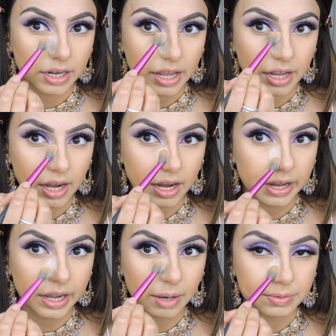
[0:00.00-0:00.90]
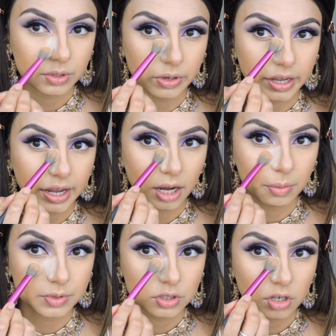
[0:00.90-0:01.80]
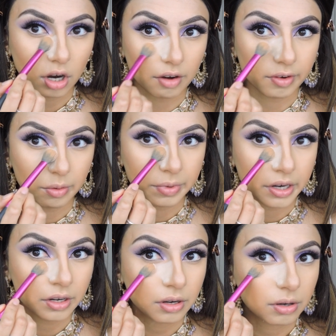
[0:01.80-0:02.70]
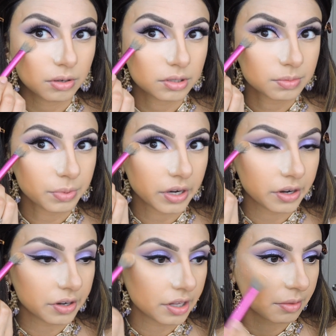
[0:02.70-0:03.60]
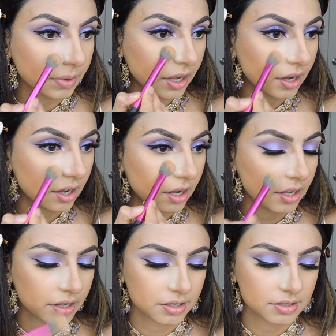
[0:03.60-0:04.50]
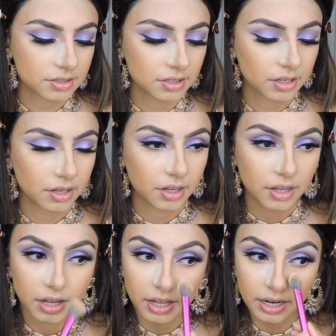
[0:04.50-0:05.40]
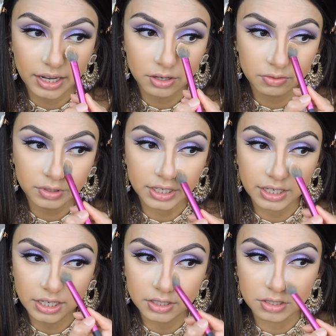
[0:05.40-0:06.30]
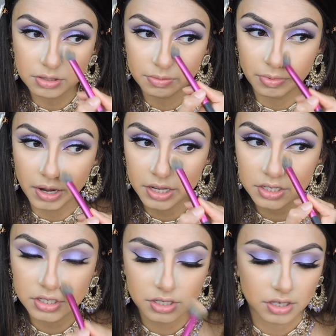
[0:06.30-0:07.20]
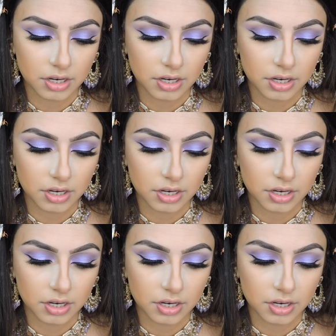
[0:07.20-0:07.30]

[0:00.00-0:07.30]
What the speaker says: take it high up so it helps carve out my nose, put it underneath my eyes. And I don't really need too much.